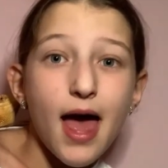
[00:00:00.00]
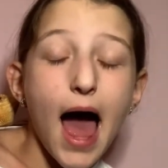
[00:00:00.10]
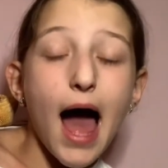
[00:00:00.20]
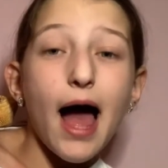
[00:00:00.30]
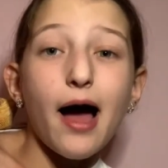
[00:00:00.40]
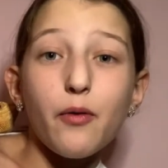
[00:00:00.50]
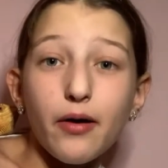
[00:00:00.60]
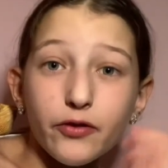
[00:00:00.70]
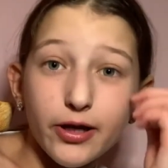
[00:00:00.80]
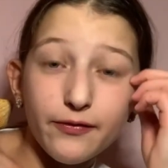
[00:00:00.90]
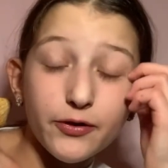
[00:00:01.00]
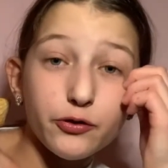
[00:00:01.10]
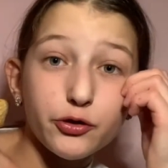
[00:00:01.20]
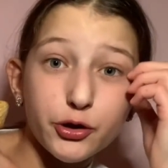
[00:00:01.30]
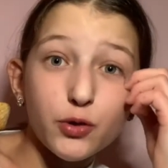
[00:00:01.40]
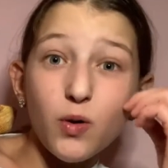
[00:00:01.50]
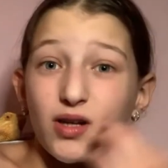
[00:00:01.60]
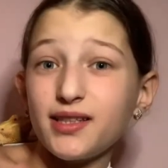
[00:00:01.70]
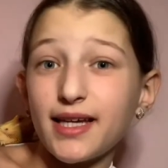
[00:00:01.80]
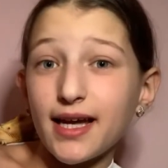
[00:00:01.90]
However, if you do
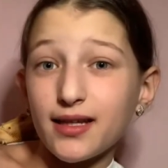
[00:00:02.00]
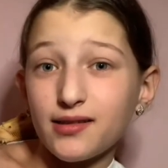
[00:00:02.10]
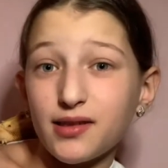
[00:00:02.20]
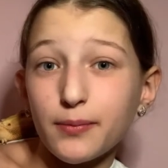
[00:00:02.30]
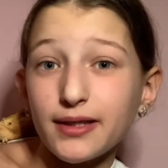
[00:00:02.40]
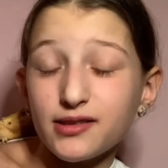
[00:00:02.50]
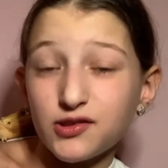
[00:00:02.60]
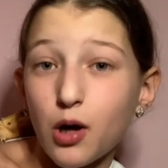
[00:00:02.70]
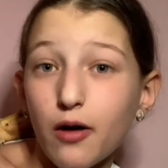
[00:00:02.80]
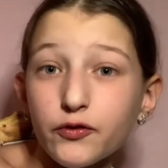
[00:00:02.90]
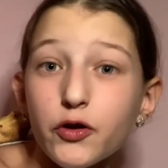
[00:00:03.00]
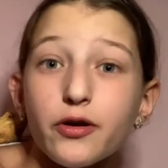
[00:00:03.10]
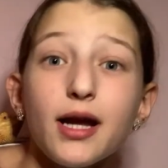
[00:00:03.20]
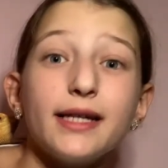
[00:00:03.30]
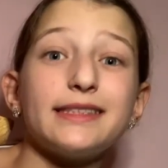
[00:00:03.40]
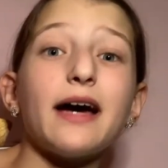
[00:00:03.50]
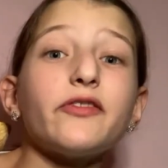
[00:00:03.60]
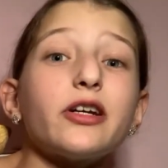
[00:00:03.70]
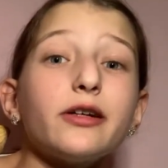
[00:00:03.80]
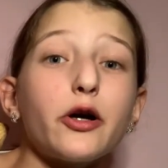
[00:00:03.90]
want to get something softer,
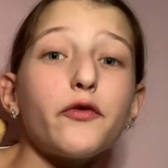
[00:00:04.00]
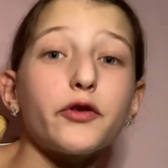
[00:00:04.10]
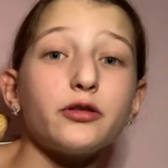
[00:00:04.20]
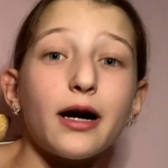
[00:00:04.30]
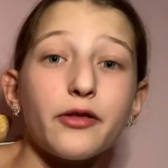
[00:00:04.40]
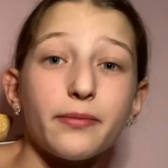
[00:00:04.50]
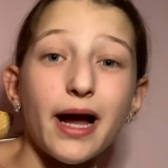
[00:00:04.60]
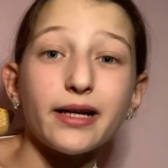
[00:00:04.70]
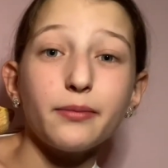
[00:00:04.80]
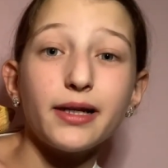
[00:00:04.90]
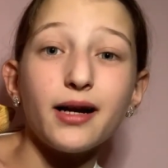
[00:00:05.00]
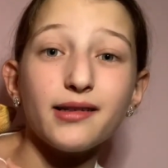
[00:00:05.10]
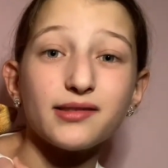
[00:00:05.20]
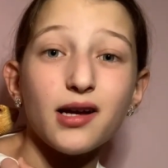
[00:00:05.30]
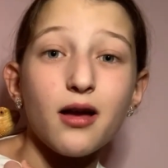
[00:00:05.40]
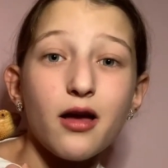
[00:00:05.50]
definitely go for a leatherback because